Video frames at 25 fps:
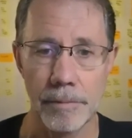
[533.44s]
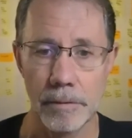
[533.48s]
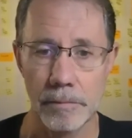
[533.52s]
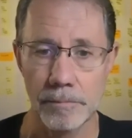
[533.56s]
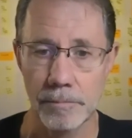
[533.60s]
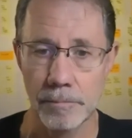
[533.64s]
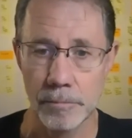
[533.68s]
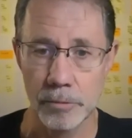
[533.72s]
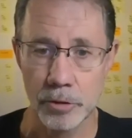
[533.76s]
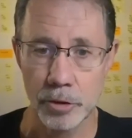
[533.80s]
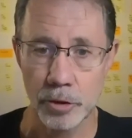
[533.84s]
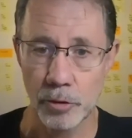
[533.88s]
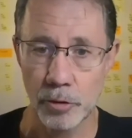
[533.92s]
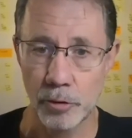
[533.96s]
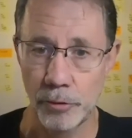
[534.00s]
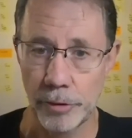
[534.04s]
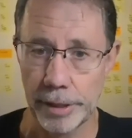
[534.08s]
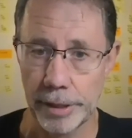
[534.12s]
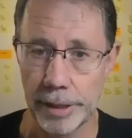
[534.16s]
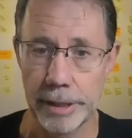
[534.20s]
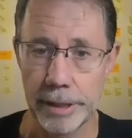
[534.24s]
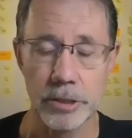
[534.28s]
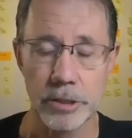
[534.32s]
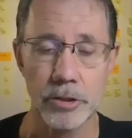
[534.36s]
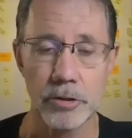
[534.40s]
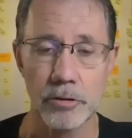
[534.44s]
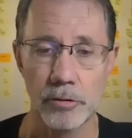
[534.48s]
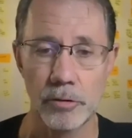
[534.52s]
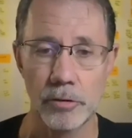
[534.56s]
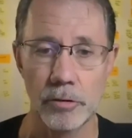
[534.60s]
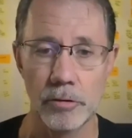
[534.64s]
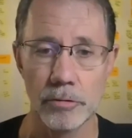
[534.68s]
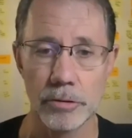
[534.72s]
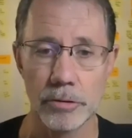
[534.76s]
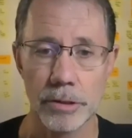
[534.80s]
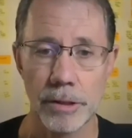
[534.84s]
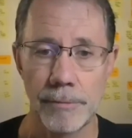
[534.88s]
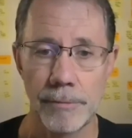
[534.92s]
screwing in
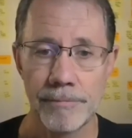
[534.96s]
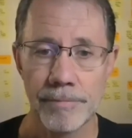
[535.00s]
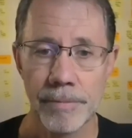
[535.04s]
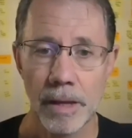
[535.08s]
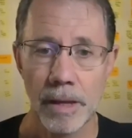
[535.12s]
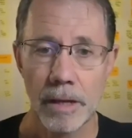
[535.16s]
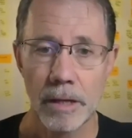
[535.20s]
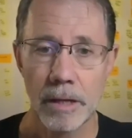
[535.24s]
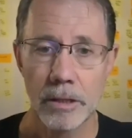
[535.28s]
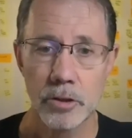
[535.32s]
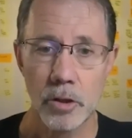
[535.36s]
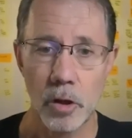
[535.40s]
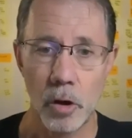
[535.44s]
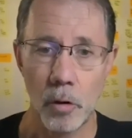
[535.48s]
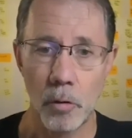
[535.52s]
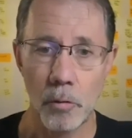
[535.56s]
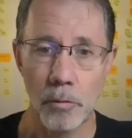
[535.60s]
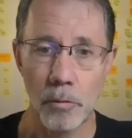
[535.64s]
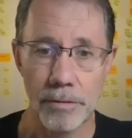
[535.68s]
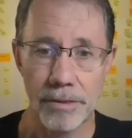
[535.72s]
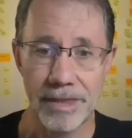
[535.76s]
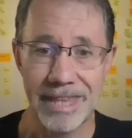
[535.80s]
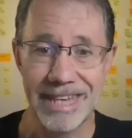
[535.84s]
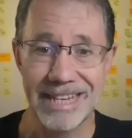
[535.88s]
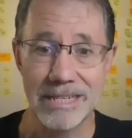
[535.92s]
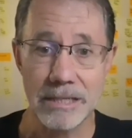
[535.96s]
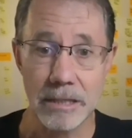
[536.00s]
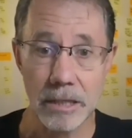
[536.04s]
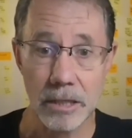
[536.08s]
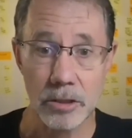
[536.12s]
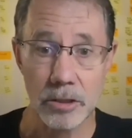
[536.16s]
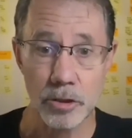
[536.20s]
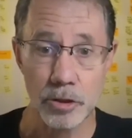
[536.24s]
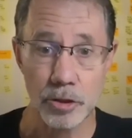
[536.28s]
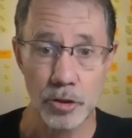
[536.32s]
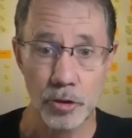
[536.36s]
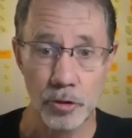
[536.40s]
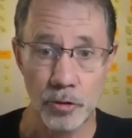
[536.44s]
screws. So this
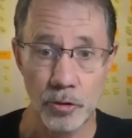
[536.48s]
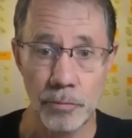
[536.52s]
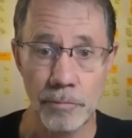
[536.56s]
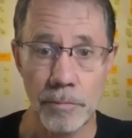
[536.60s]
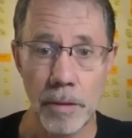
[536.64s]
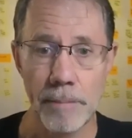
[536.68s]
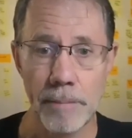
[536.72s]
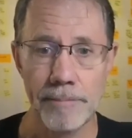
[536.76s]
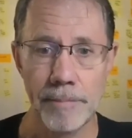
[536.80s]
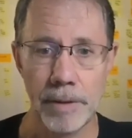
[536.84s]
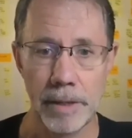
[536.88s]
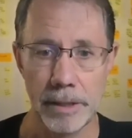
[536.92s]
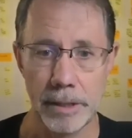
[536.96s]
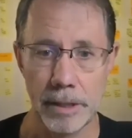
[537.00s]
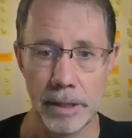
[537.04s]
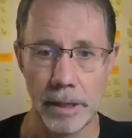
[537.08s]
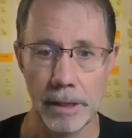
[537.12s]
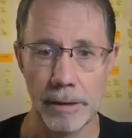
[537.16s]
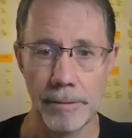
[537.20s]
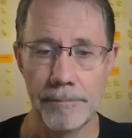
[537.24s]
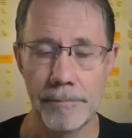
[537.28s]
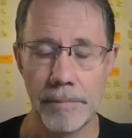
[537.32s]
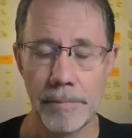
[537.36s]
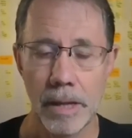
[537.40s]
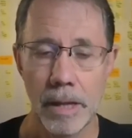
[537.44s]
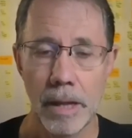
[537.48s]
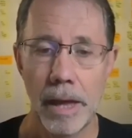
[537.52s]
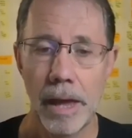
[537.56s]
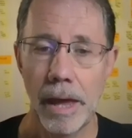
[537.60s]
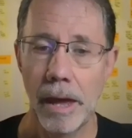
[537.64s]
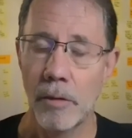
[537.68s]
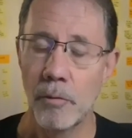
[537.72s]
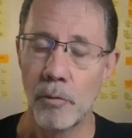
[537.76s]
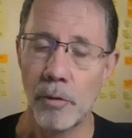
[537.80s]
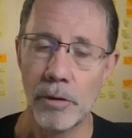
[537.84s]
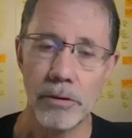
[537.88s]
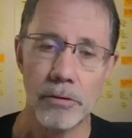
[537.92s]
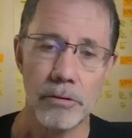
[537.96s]
Zoom medium,
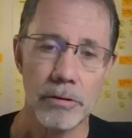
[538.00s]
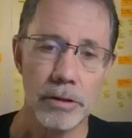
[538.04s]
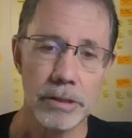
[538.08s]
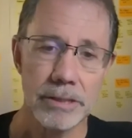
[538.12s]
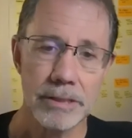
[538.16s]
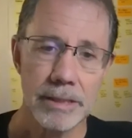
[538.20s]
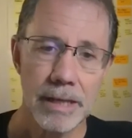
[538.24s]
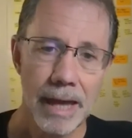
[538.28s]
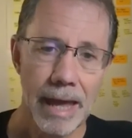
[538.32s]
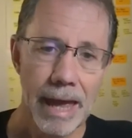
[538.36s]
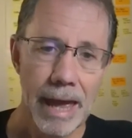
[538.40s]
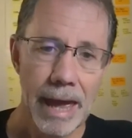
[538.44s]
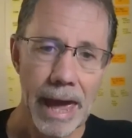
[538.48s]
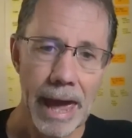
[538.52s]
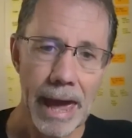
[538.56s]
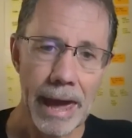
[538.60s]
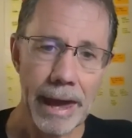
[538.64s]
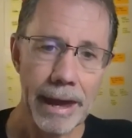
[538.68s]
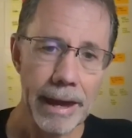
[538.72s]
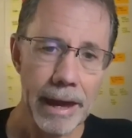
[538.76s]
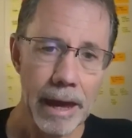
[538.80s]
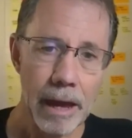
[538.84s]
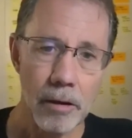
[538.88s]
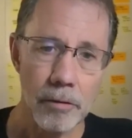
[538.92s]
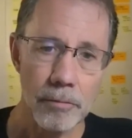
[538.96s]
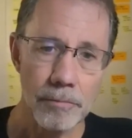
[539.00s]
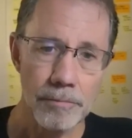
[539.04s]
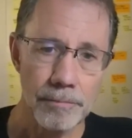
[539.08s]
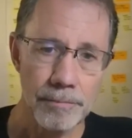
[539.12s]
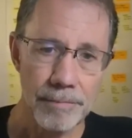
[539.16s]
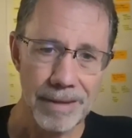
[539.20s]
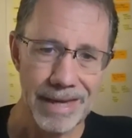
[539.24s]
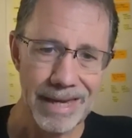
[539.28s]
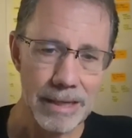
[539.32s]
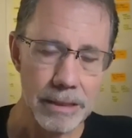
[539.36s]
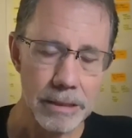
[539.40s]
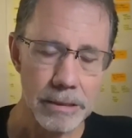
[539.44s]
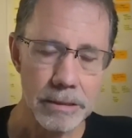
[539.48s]
and whether it's Hangout
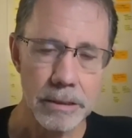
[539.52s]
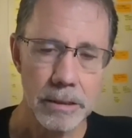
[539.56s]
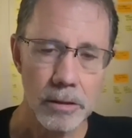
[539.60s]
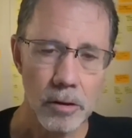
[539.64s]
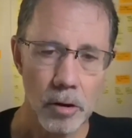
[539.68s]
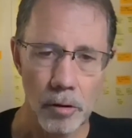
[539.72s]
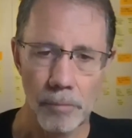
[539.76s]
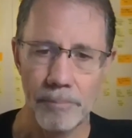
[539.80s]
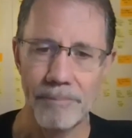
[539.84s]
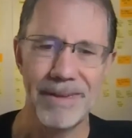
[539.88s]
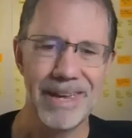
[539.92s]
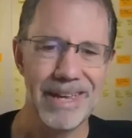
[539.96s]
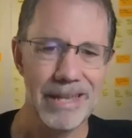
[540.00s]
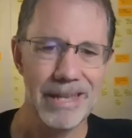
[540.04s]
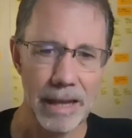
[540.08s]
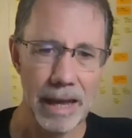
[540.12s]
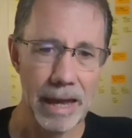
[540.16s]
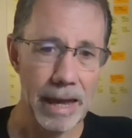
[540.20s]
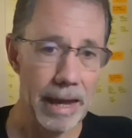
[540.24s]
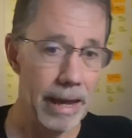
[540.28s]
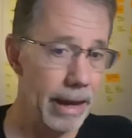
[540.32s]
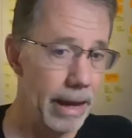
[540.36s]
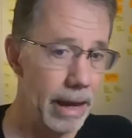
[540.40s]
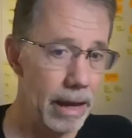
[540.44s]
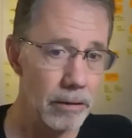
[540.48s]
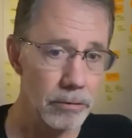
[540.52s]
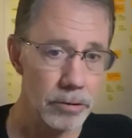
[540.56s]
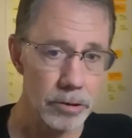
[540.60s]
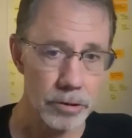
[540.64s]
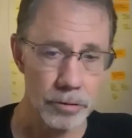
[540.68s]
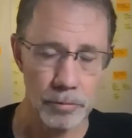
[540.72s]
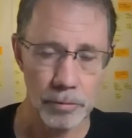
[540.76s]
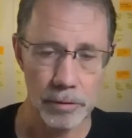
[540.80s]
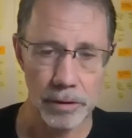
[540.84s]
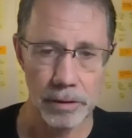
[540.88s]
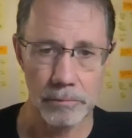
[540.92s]
Meet or Meet Hangouts,